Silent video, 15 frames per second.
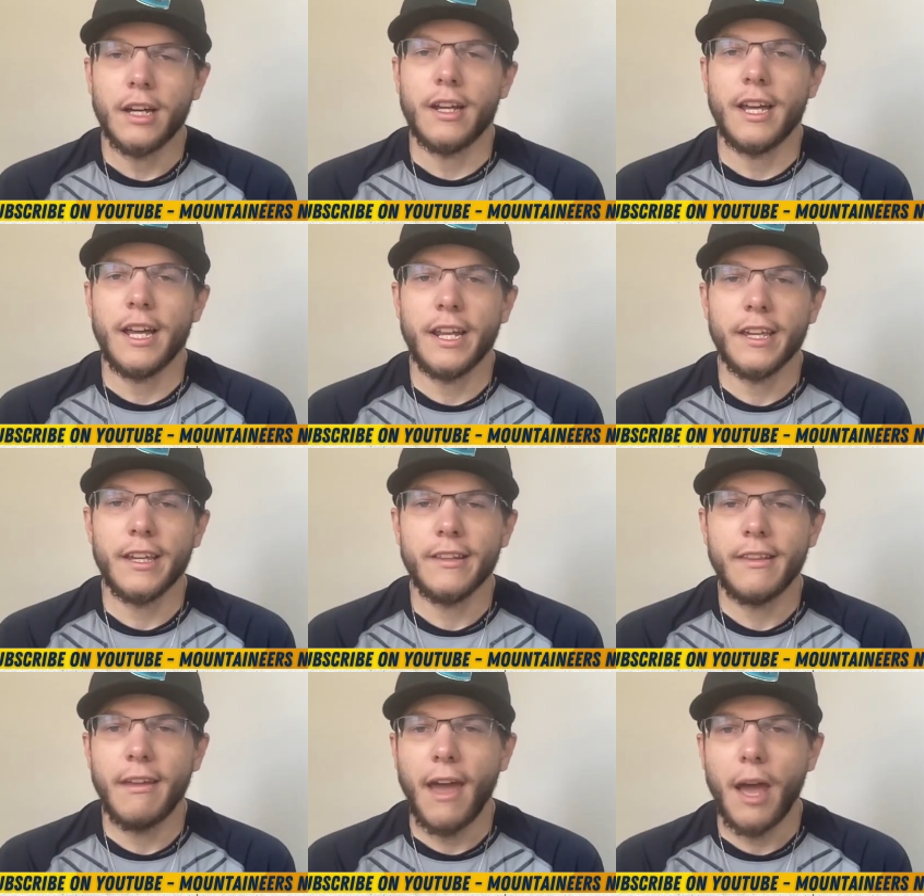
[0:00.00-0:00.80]
heading
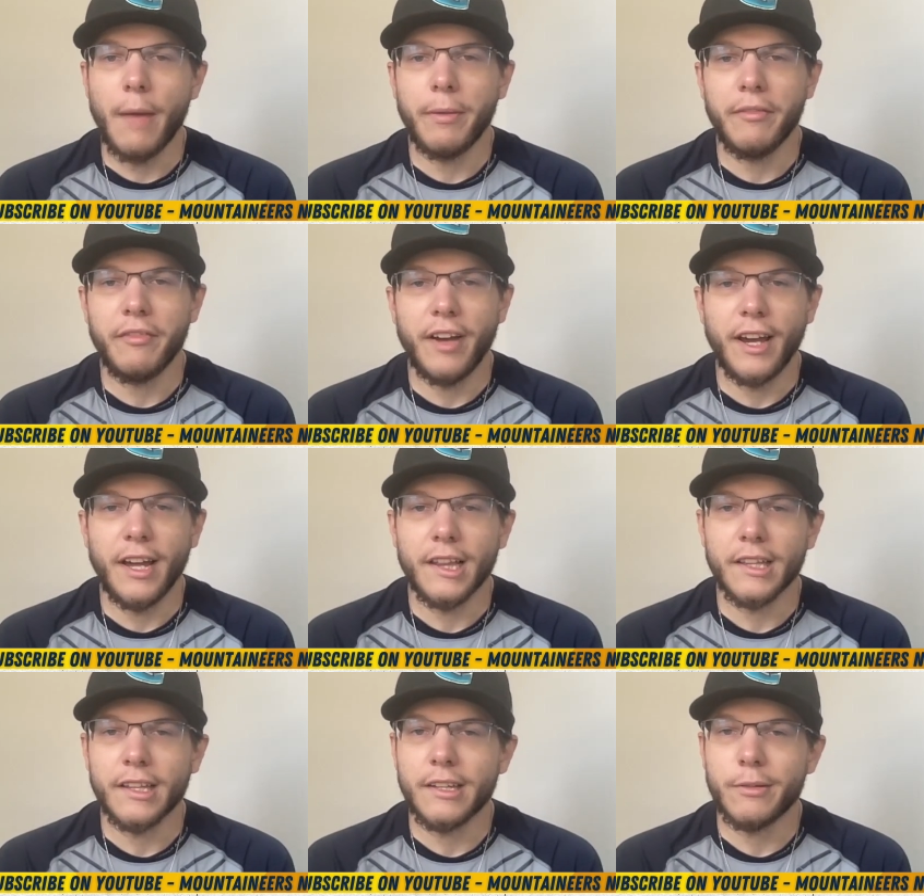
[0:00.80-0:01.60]
into Happy
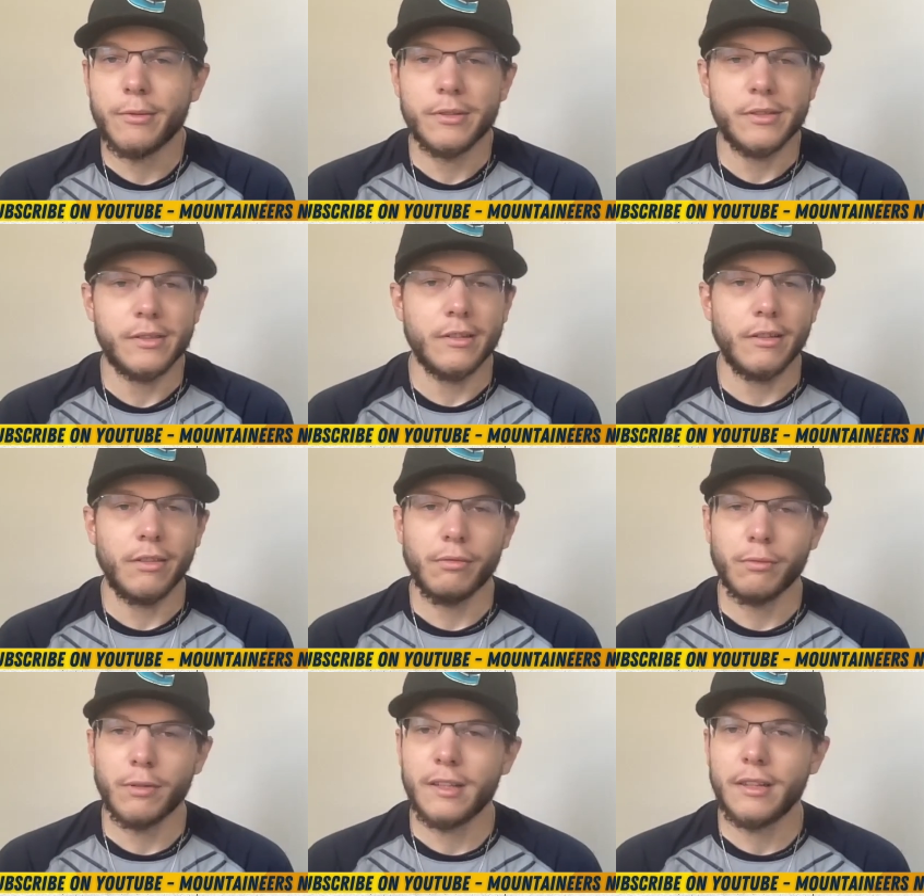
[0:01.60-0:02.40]
Valley. It was a
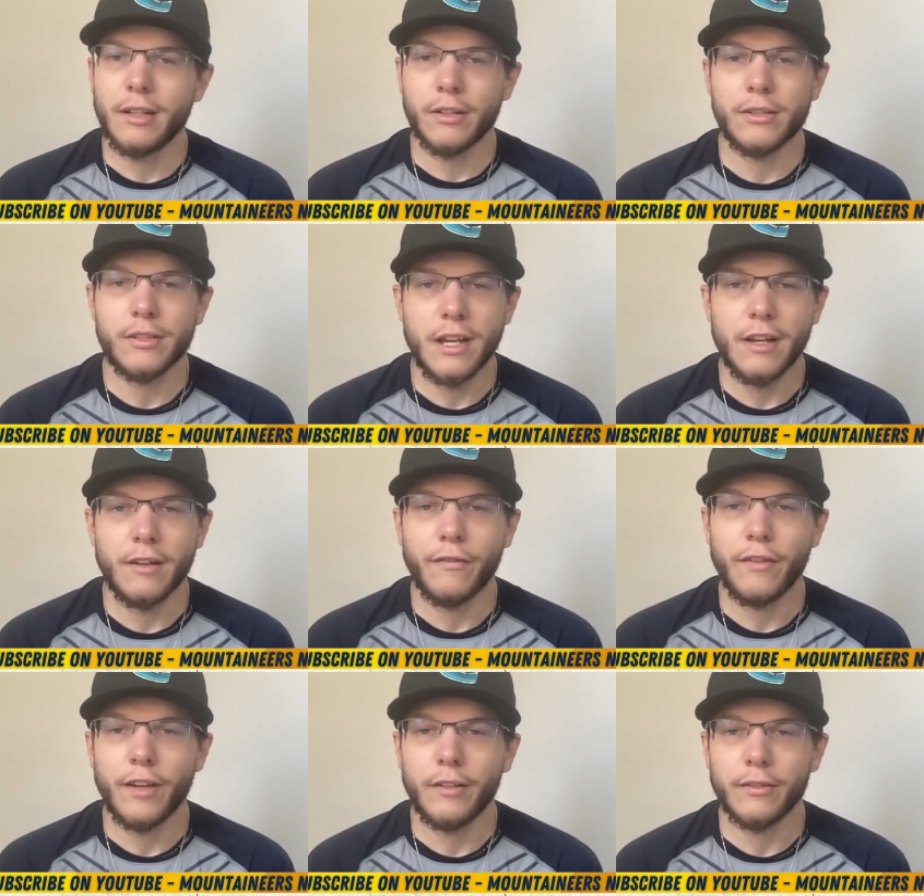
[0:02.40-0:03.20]

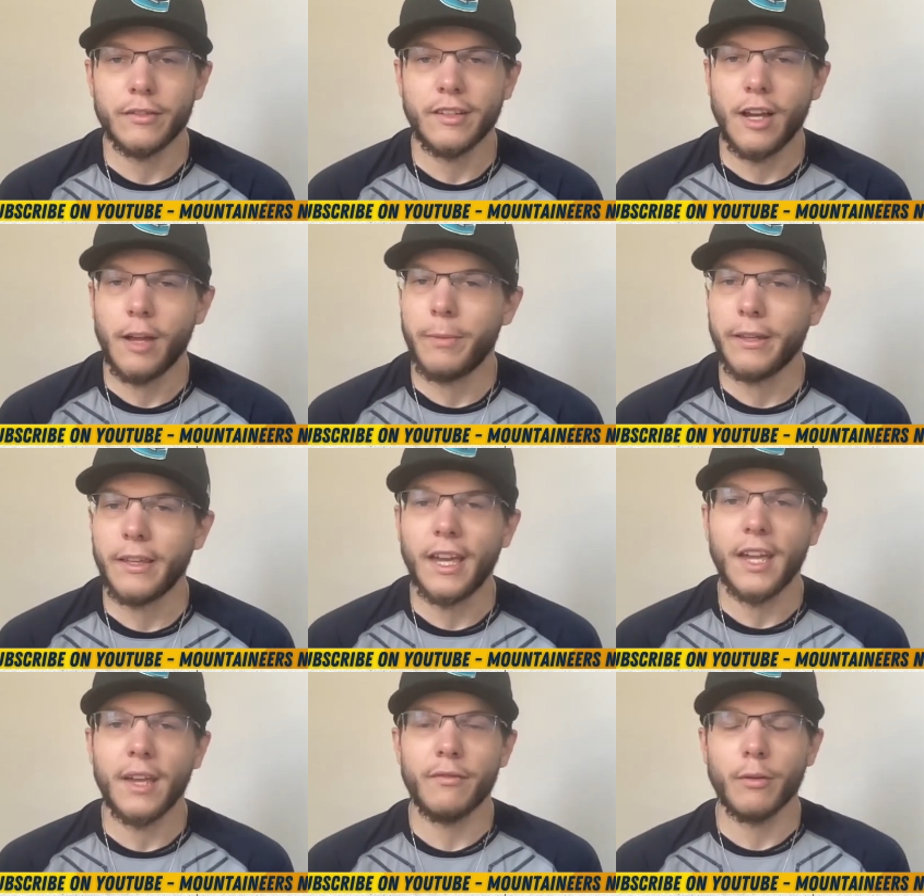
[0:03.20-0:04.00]
3-touchdown favorite type of
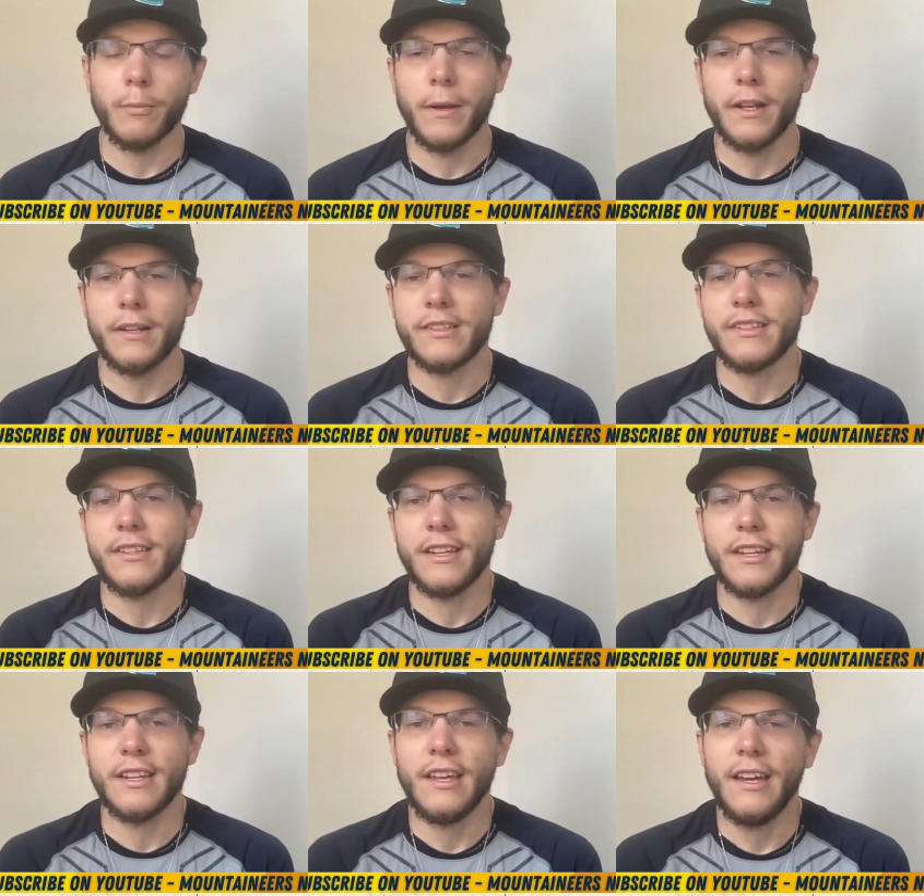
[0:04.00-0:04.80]
game for Penn
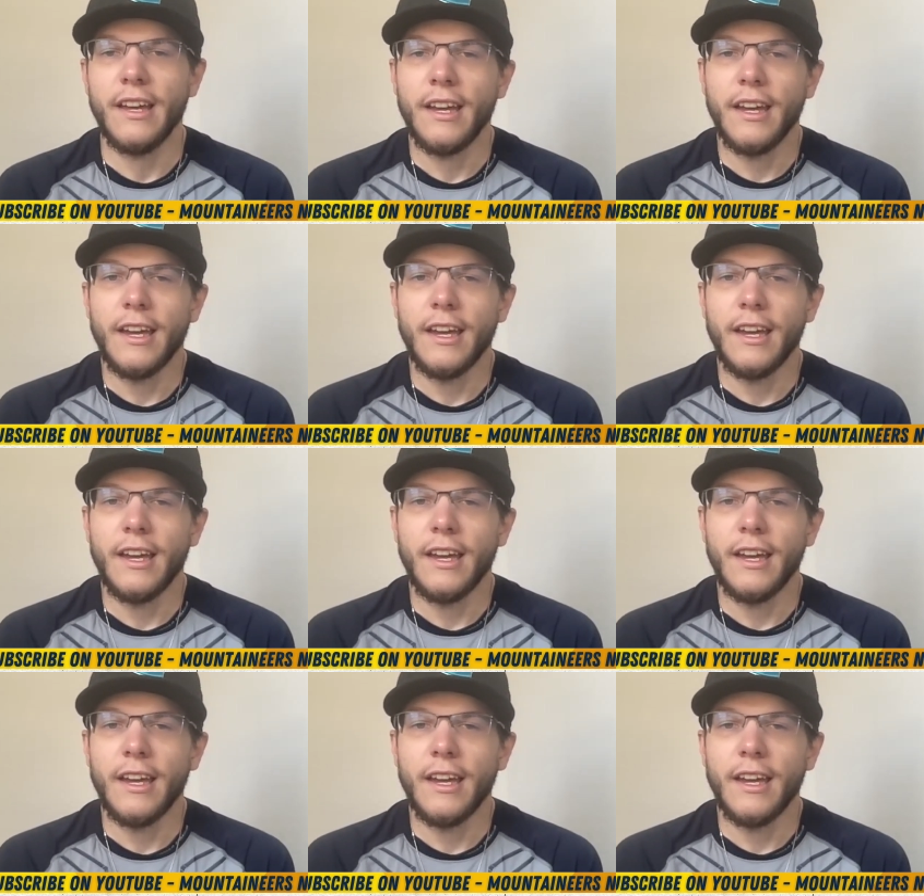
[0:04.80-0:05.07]
State,